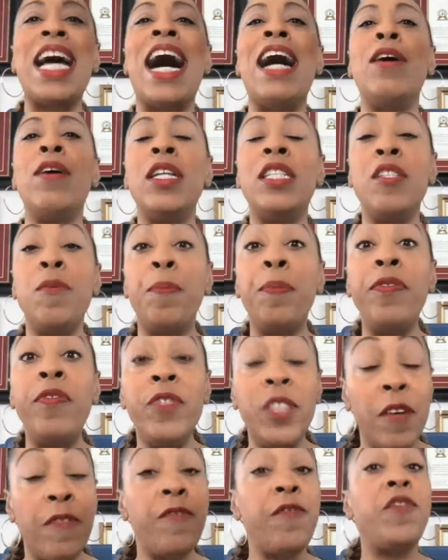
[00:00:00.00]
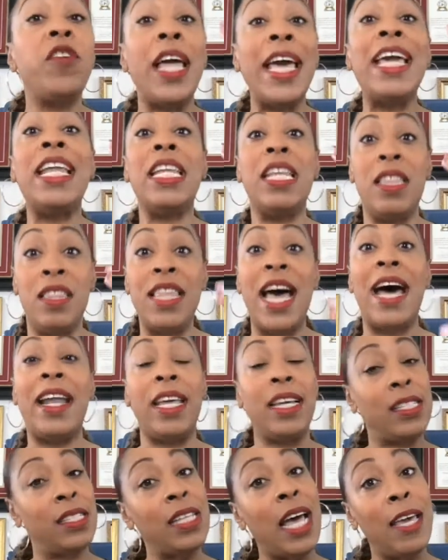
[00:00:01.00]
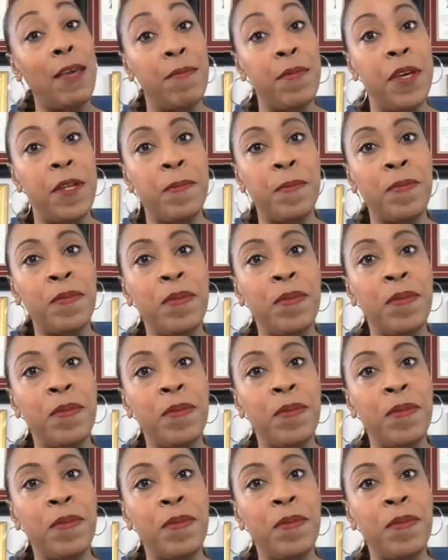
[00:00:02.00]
I deflated that excitement,